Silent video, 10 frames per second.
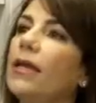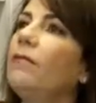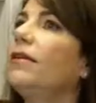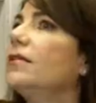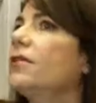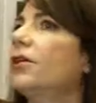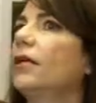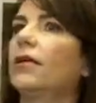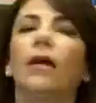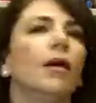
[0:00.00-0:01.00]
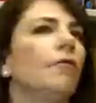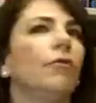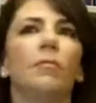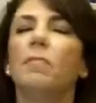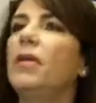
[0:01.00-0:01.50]
So you can even start
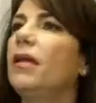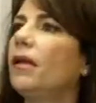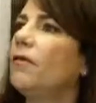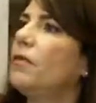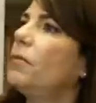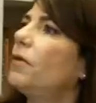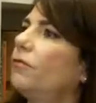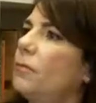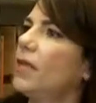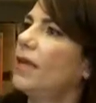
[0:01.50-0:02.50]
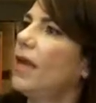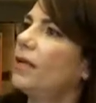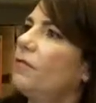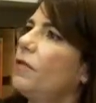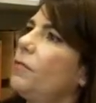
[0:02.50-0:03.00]
from the middle of the book, from
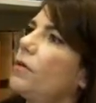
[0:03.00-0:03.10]
the end